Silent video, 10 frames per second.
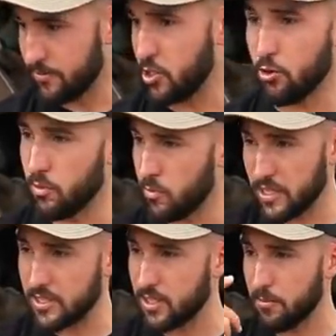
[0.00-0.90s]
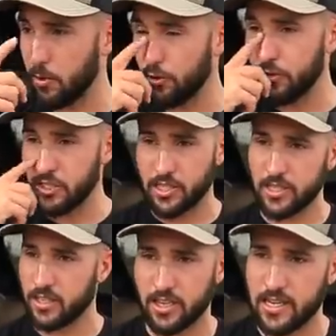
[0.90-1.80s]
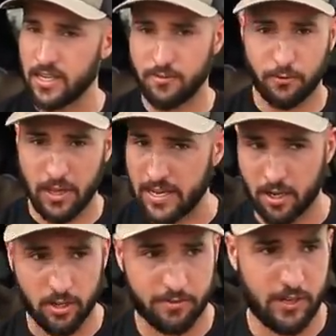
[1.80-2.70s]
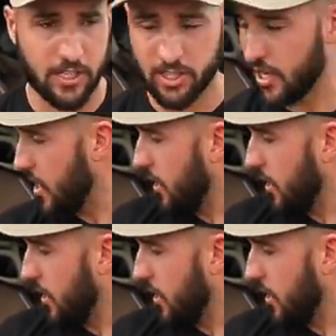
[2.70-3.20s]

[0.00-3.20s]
So when we get done bow fishing, cleaning and filleting all the fish,